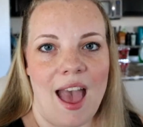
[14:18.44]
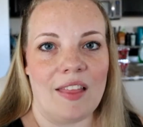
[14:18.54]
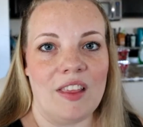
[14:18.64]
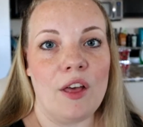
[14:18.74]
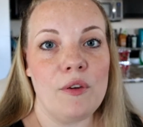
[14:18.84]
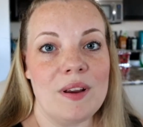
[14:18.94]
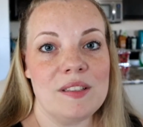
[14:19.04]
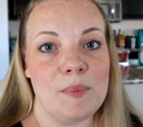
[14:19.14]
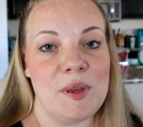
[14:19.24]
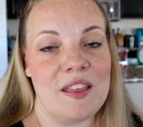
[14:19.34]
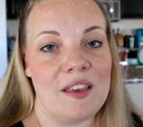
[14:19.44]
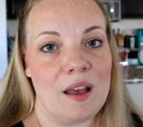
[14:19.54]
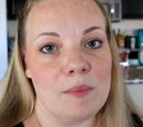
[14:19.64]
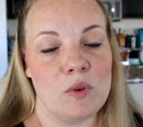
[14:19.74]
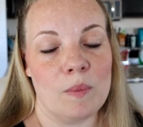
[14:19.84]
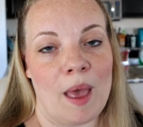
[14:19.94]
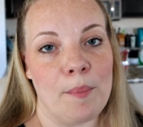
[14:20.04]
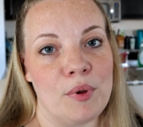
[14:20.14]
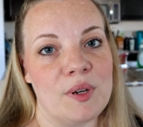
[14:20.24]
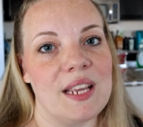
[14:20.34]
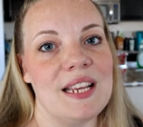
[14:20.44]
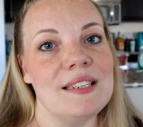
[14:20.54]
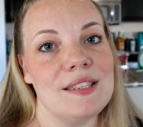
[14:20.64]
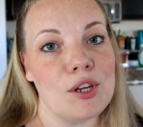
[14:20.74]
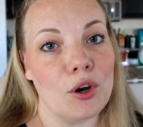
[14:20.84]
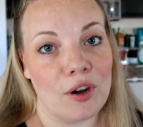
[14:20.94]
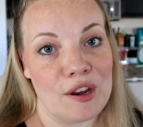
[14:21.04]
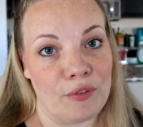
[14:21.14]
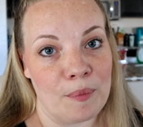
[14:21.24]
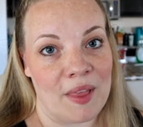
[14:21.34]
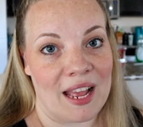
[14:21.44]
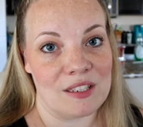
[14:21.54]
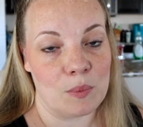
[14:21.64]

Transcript: And the other recipe that comes from that book is the curry from last